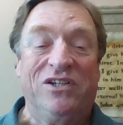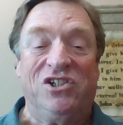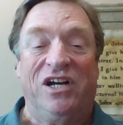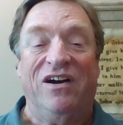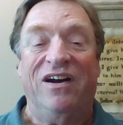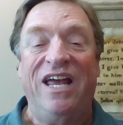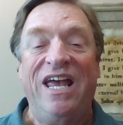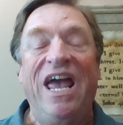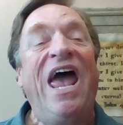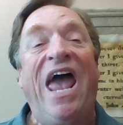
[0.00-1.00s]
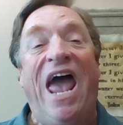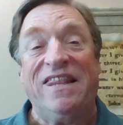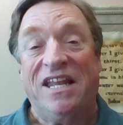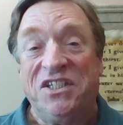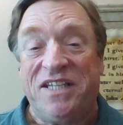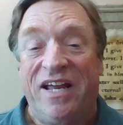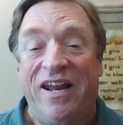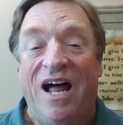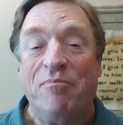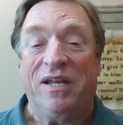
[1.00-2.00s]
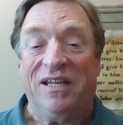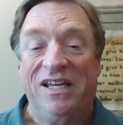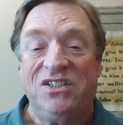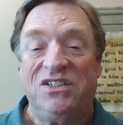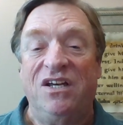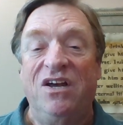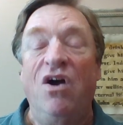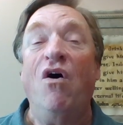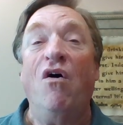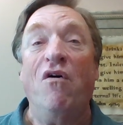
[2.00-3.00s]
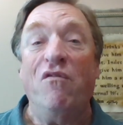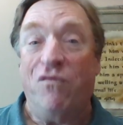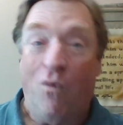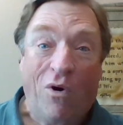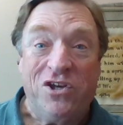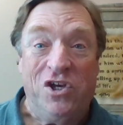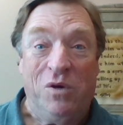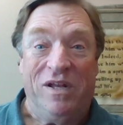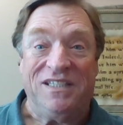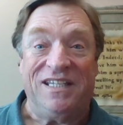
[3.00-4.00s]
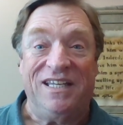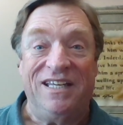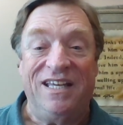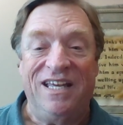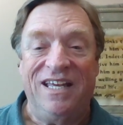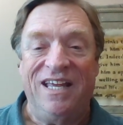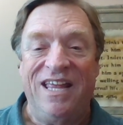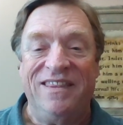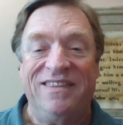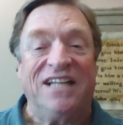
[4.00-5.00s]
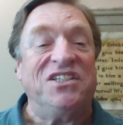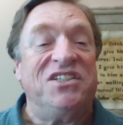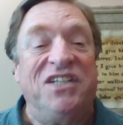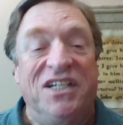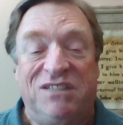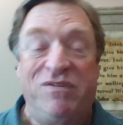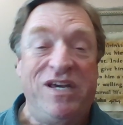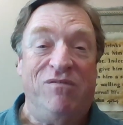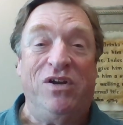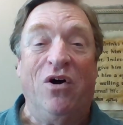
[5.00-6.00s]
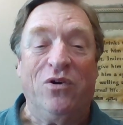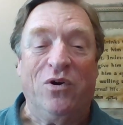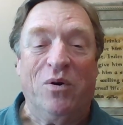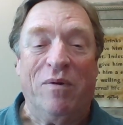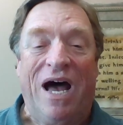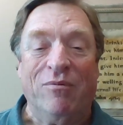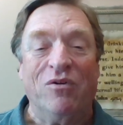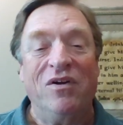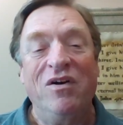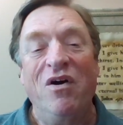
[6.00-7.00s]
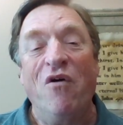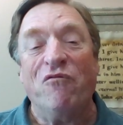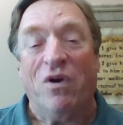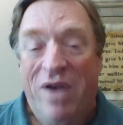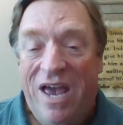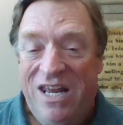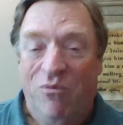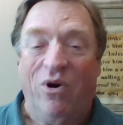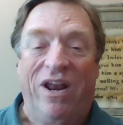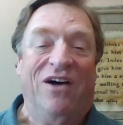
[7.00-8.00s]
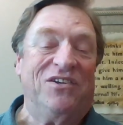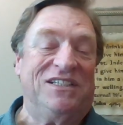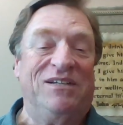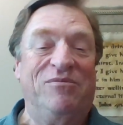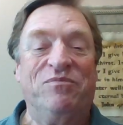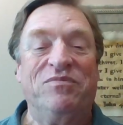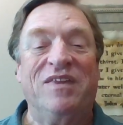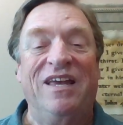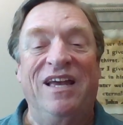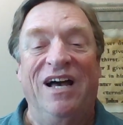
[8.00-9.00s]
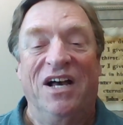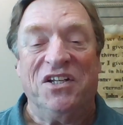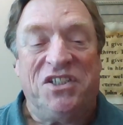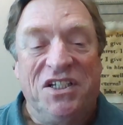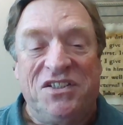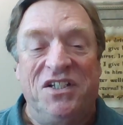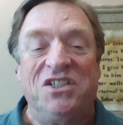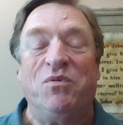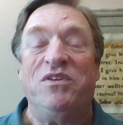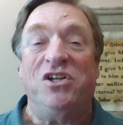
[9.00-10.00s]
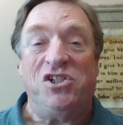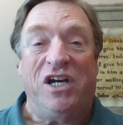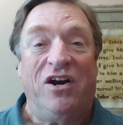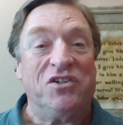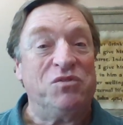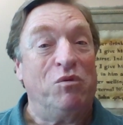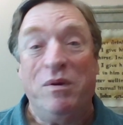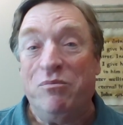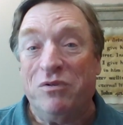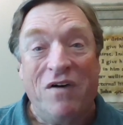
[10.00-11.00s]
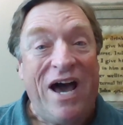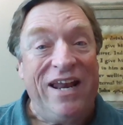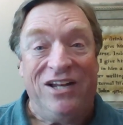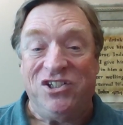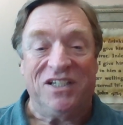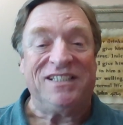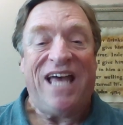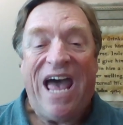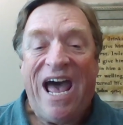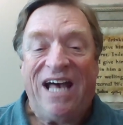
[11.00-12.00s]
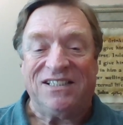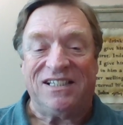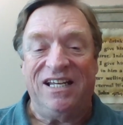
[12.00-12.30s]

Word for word: chair and then set it up at least four cubits that's six feet if you don't know your Bible from anyone else. Assistance with the chairs will be provided, just ask.